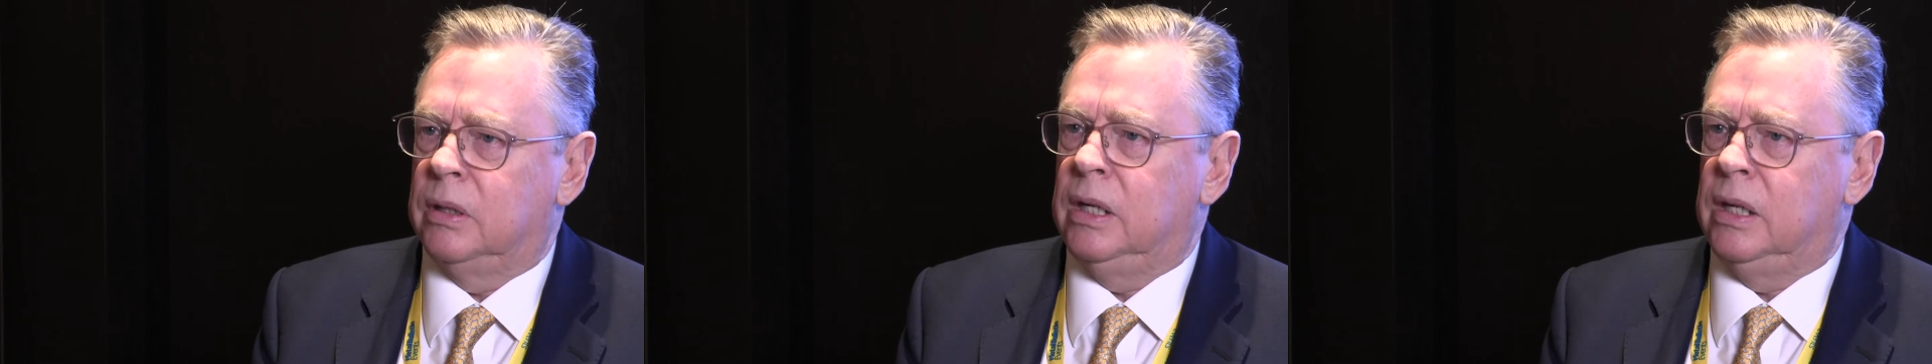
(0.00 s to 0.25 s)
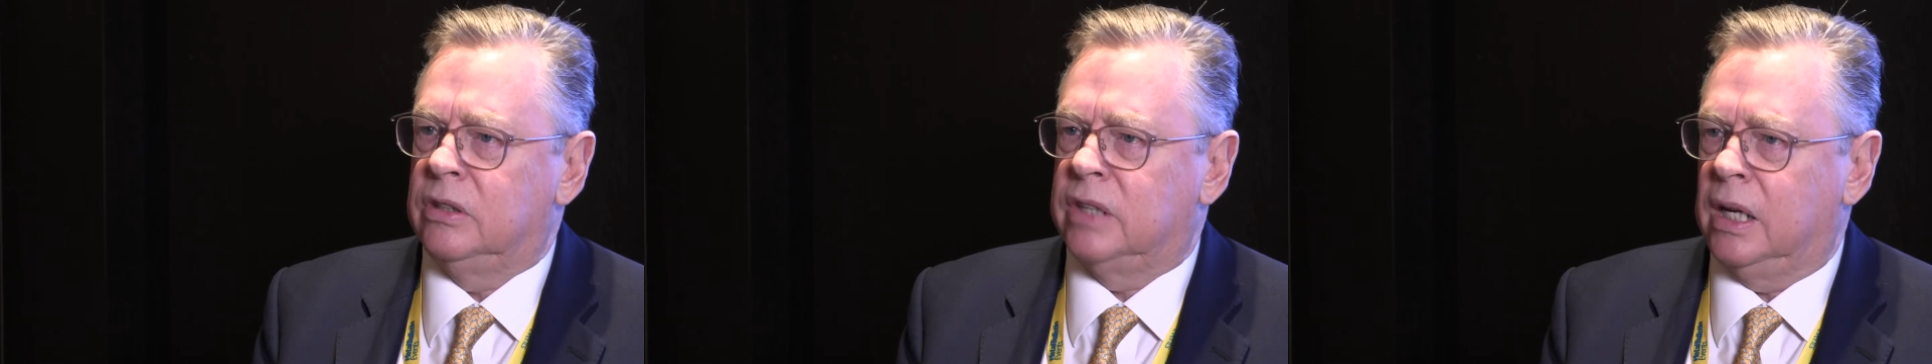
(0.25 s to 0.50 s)

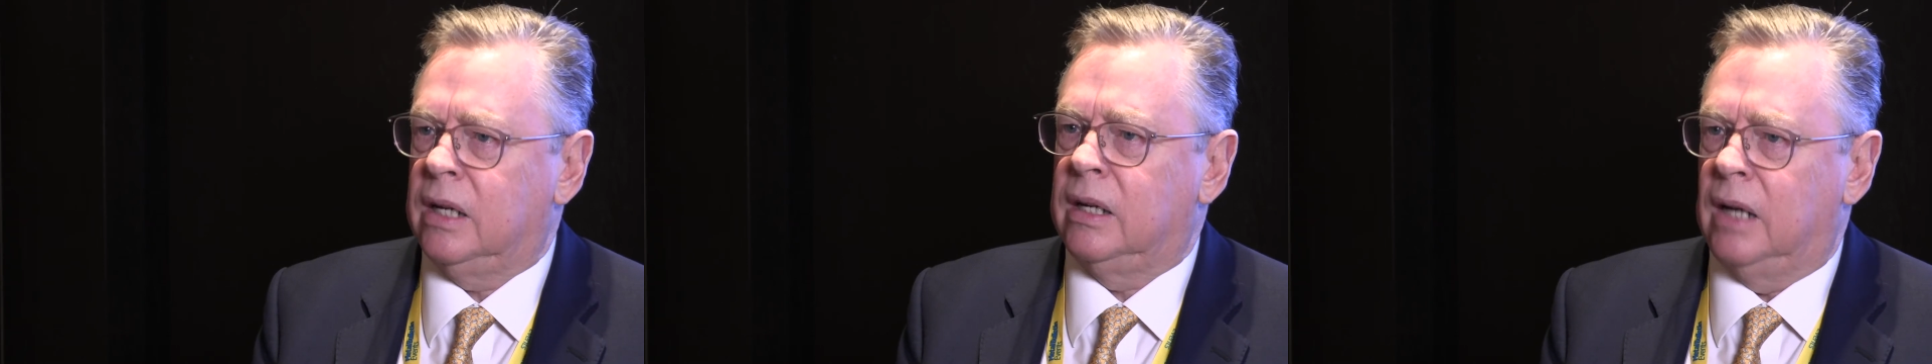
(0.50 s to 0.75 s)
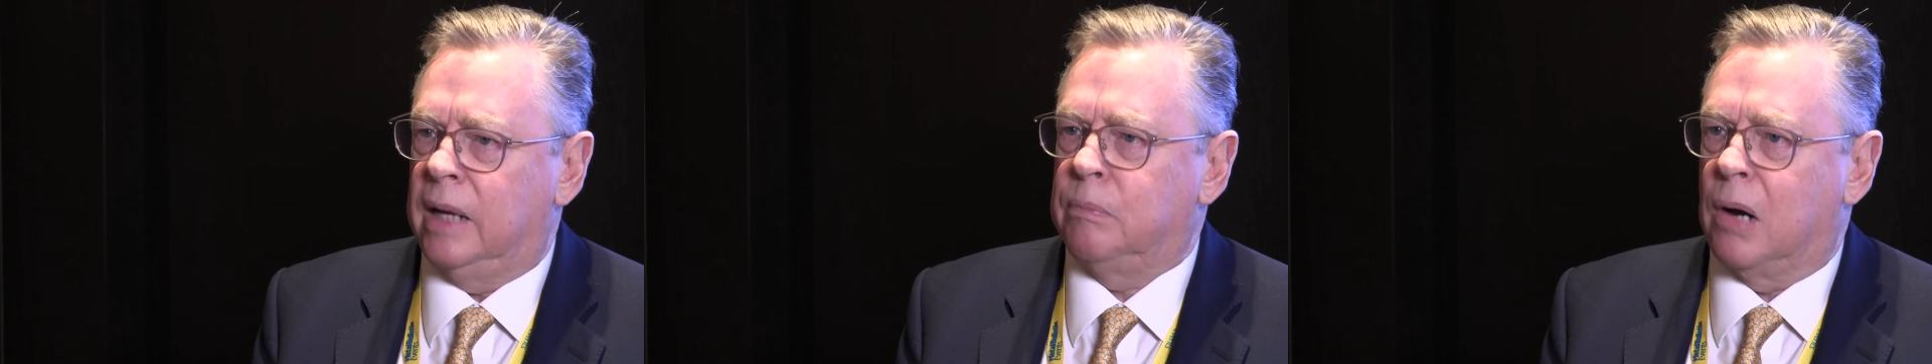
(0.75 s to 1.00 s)
the zinc
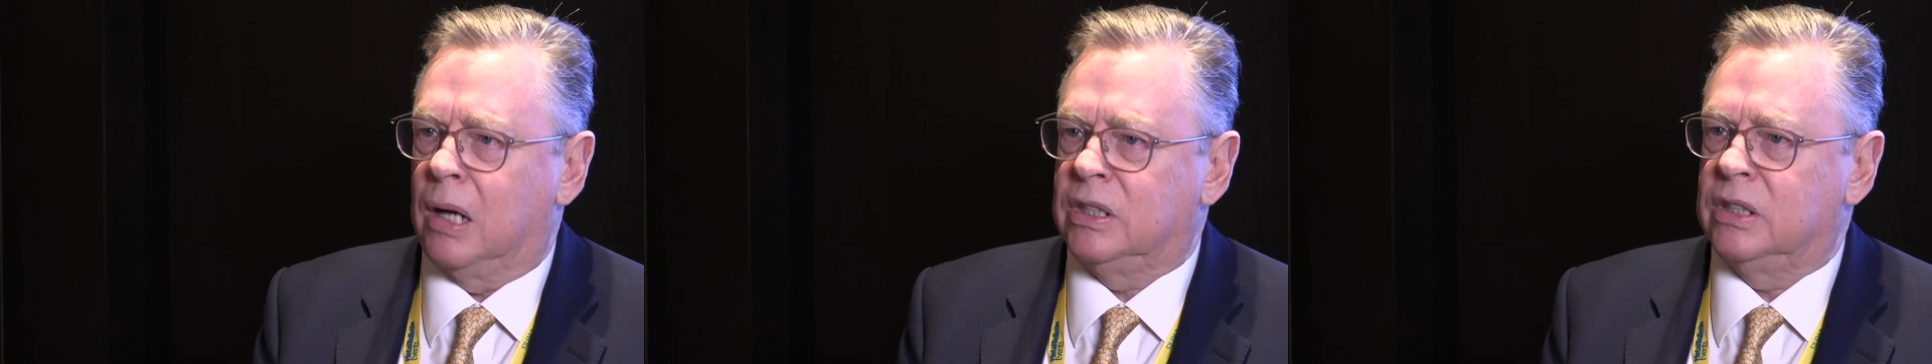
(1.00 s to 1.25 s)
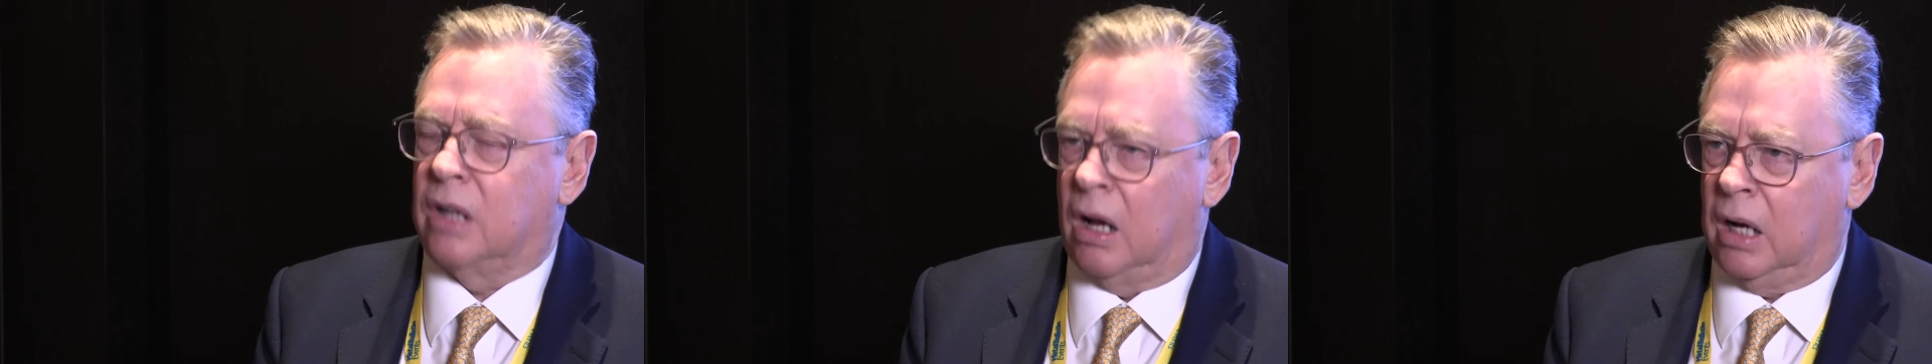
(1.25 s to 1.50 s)
and lead
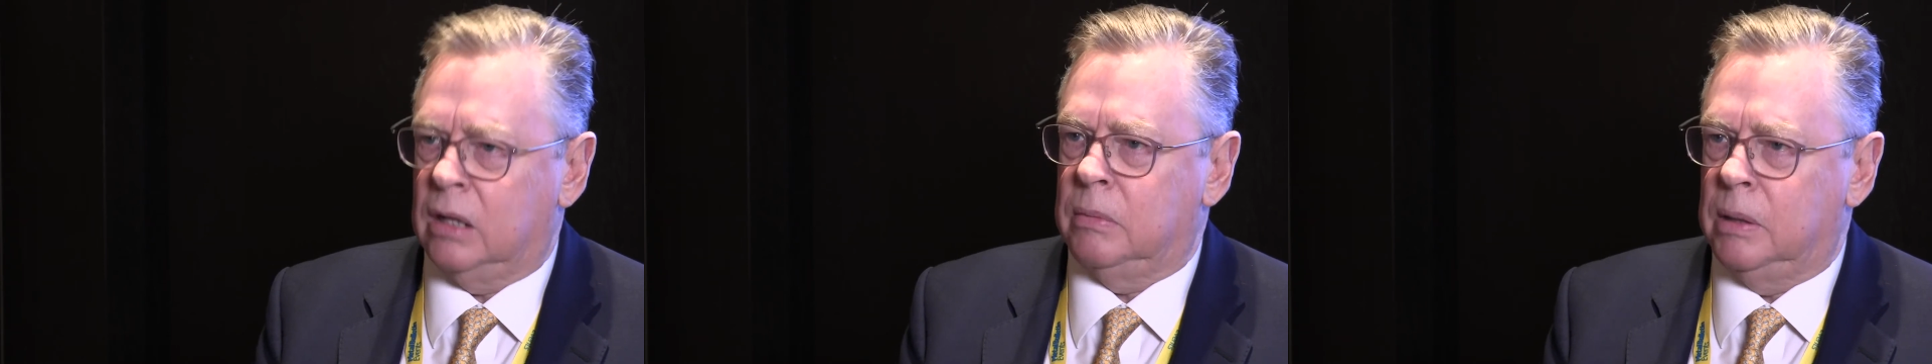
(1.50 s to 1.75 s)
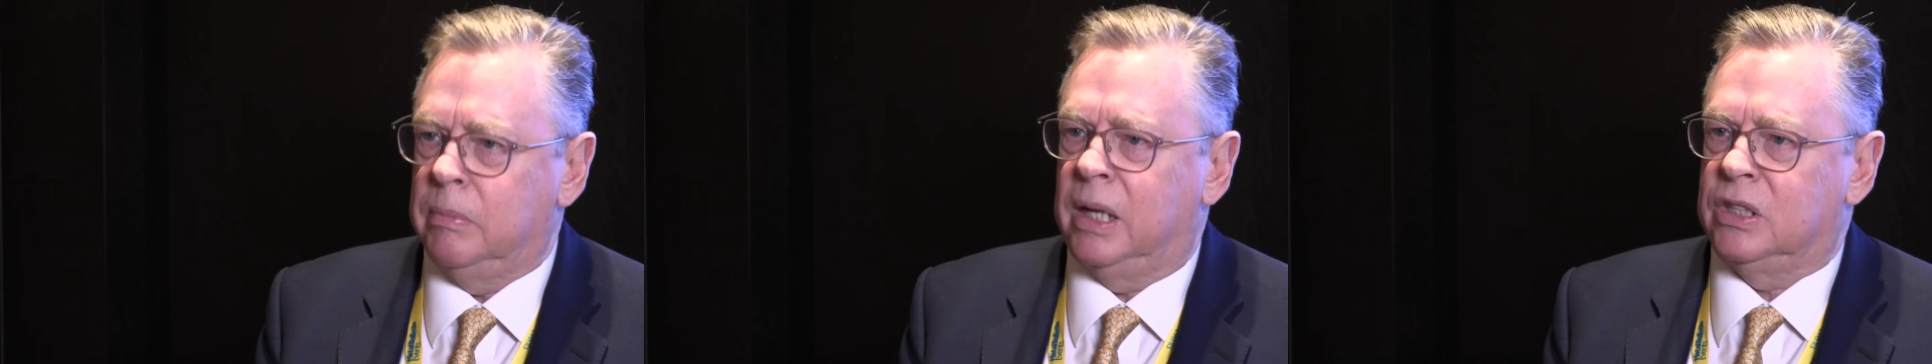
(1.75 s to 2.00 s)
prices are going
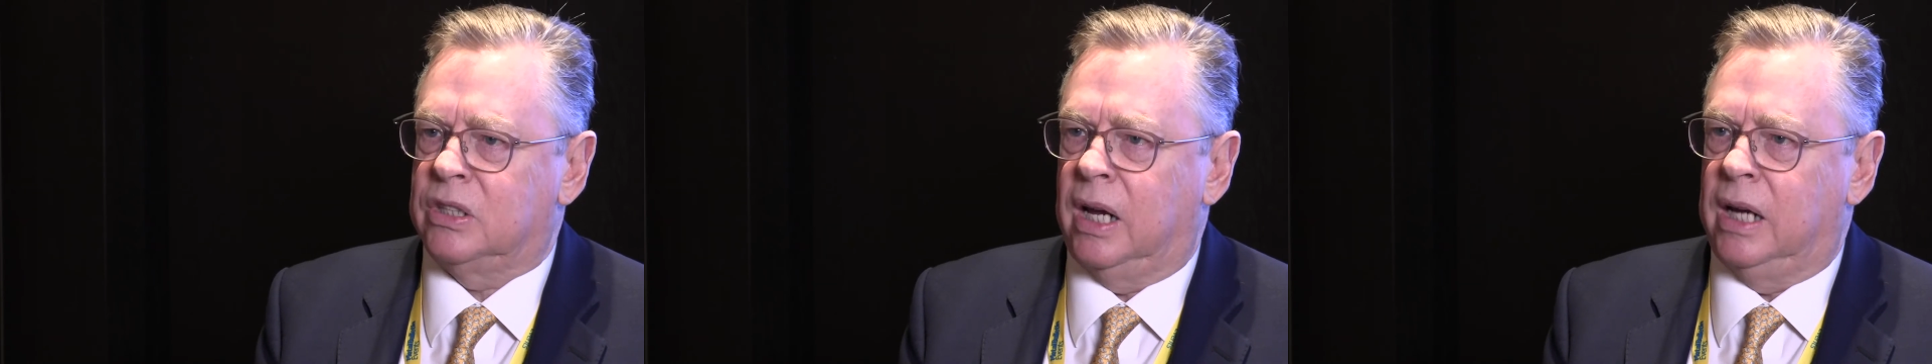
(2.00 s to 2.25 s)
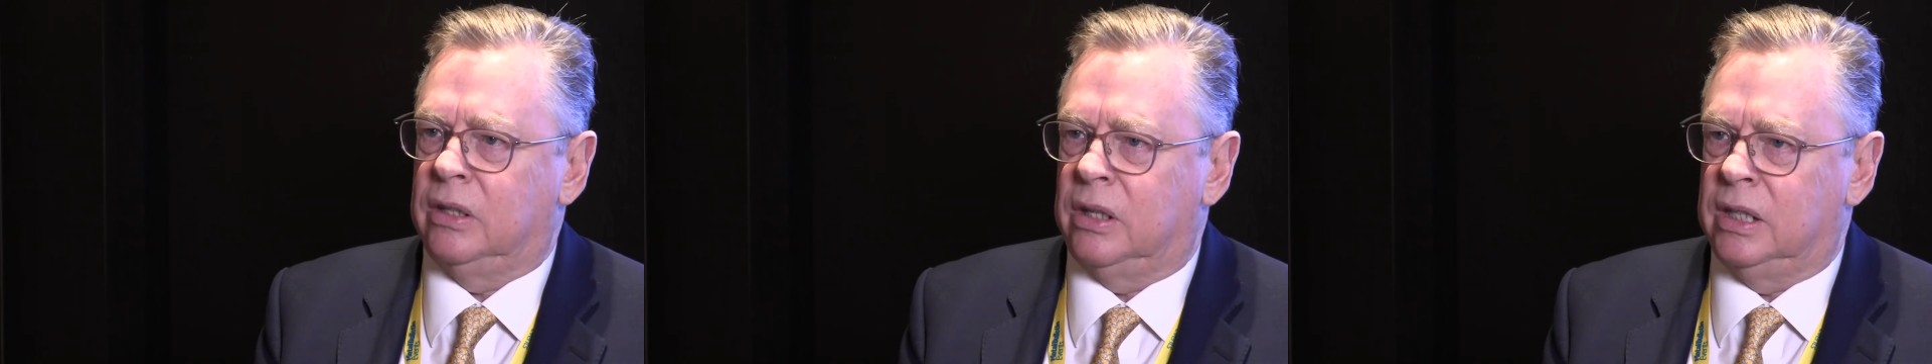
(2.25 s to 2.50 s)
to be
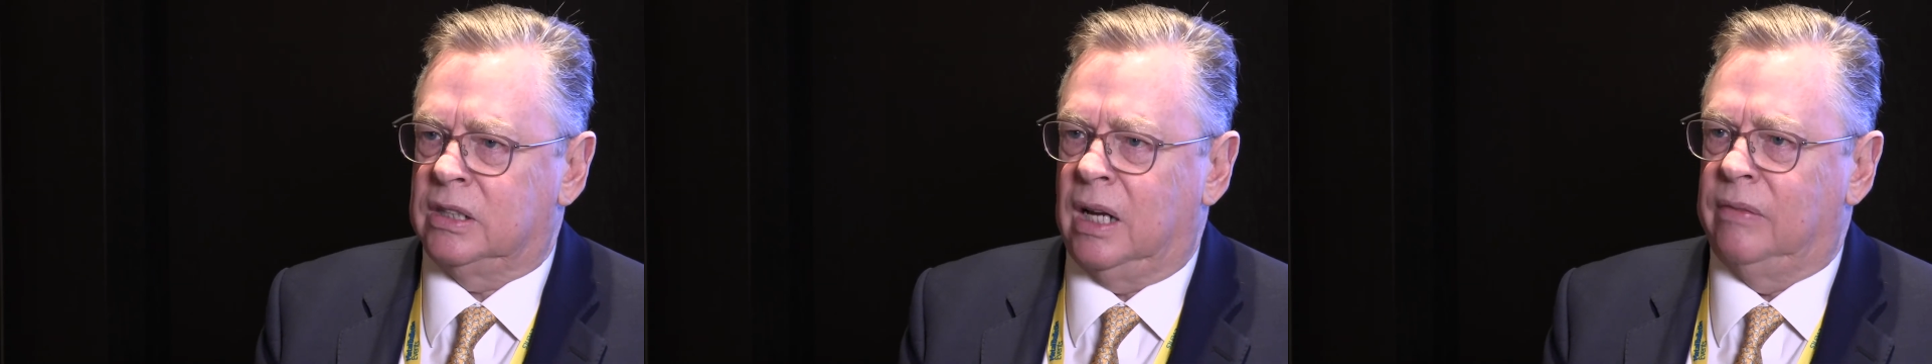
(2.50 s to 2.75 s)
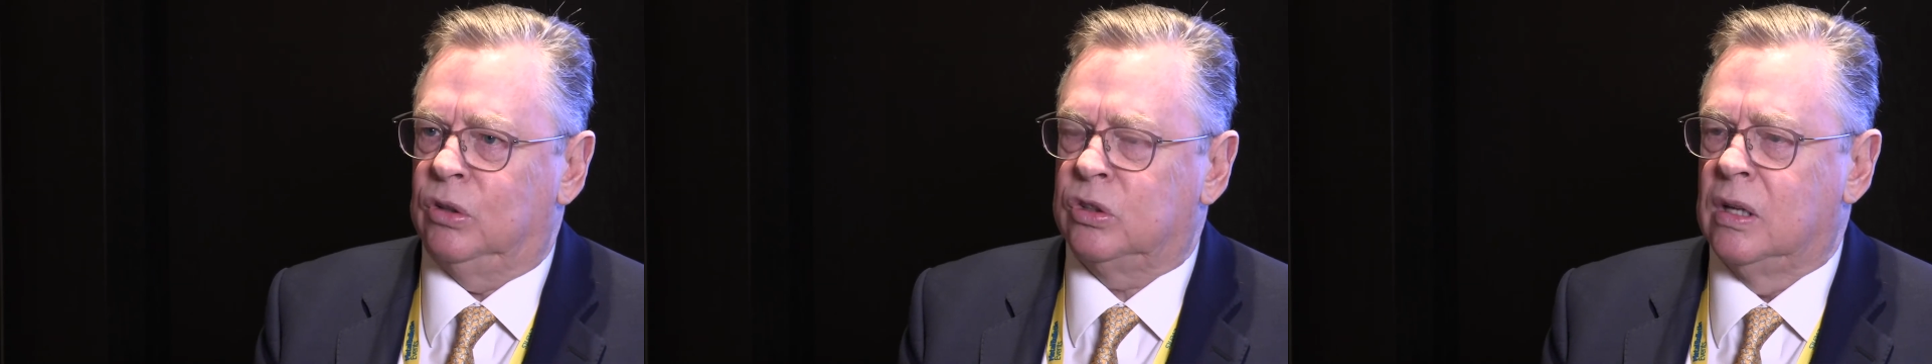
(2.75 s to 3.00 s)
maintained at these
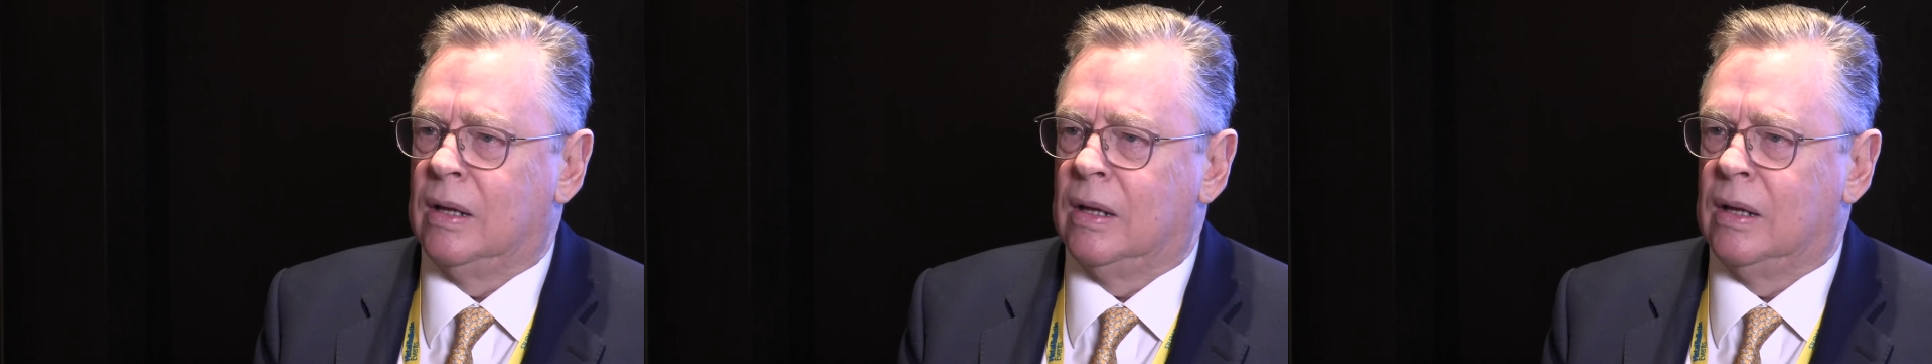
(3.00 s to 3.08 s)
levels,